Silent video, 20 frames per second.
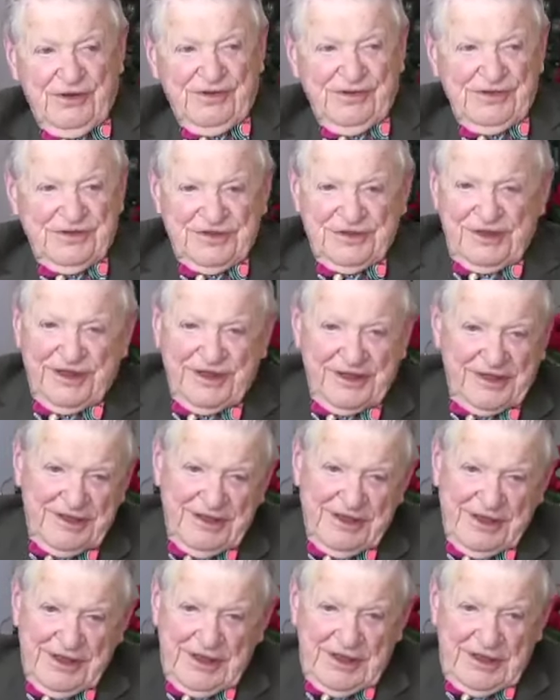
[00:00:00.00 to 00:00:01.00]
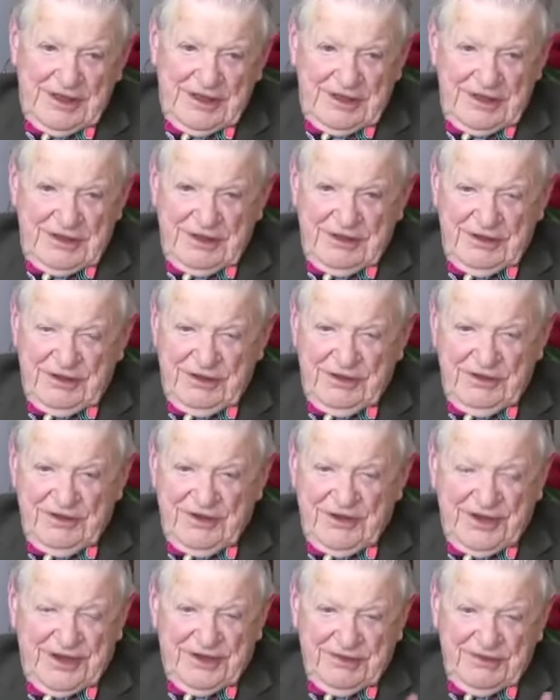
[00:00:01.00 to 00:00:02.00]
No, it's like
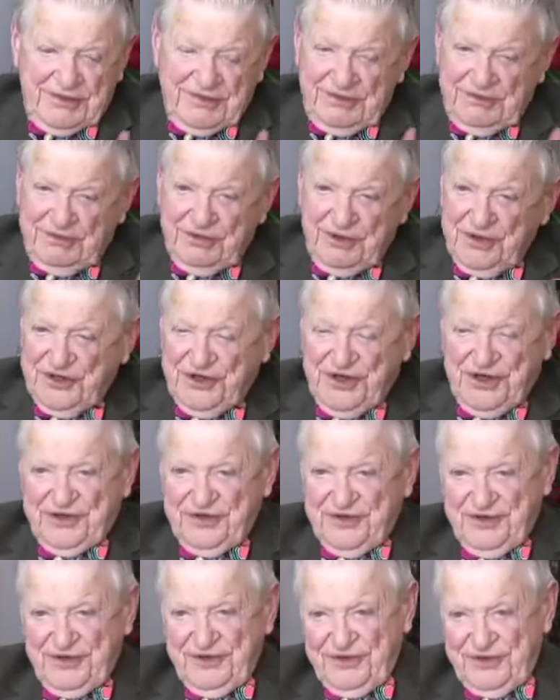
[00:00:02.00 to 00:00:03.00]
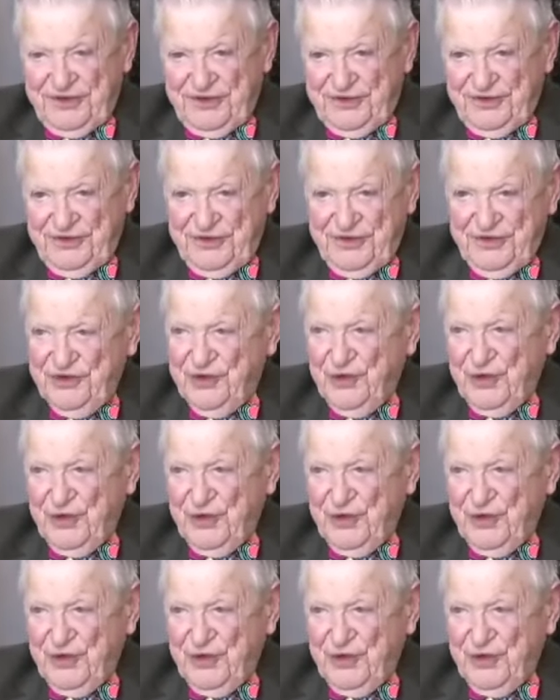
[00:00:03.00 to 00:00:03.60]
you got to protect the, the